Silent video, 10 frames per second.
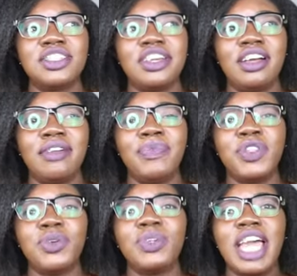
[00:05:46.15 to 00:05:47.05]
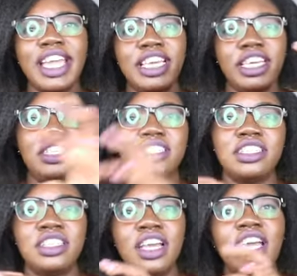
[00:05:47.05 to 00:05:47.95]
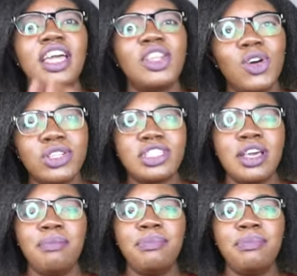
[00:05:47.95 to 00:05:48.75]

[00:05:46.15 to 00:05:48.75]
you like eating a lot,